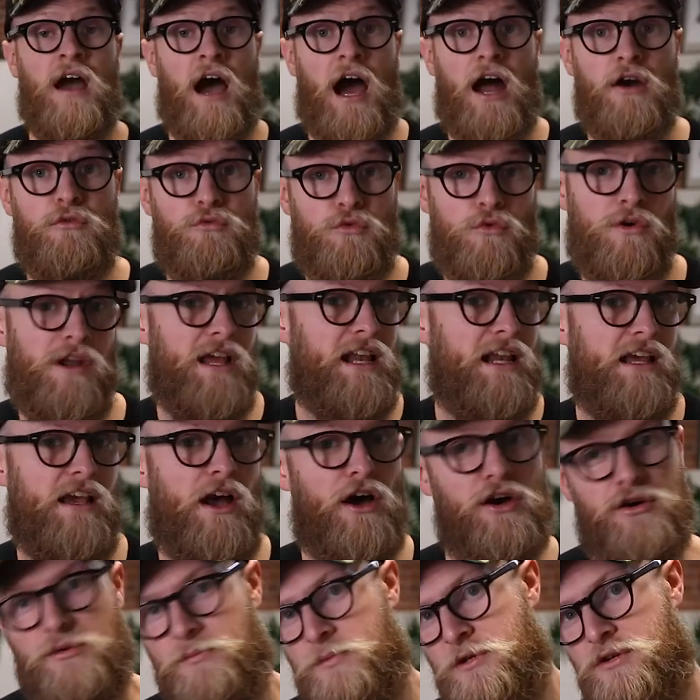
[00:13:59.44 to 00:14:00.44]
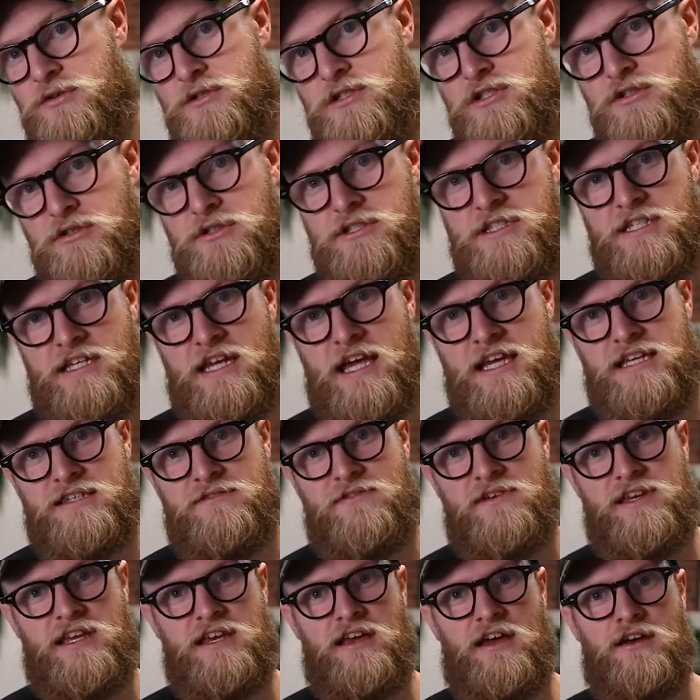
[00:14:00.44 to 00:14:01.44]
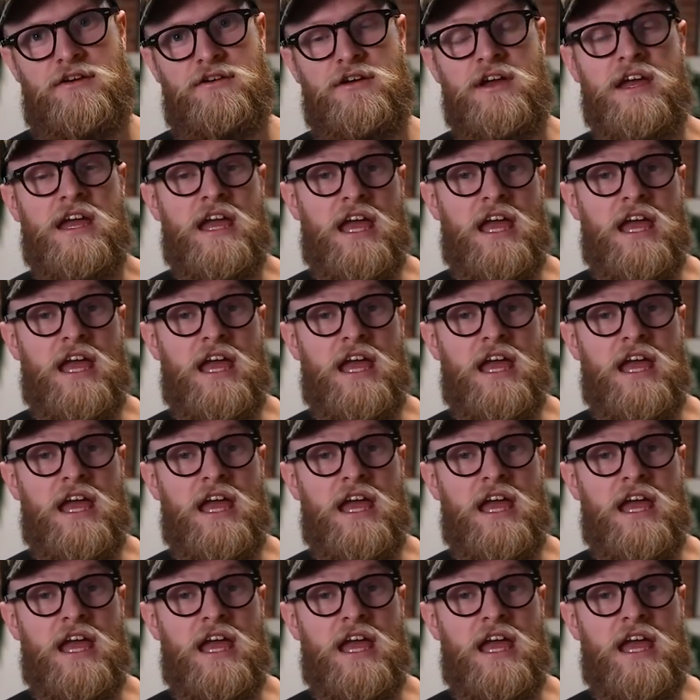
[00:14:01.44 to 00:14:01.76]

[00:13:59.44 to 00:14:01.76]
I really hope you enjoyed today's video.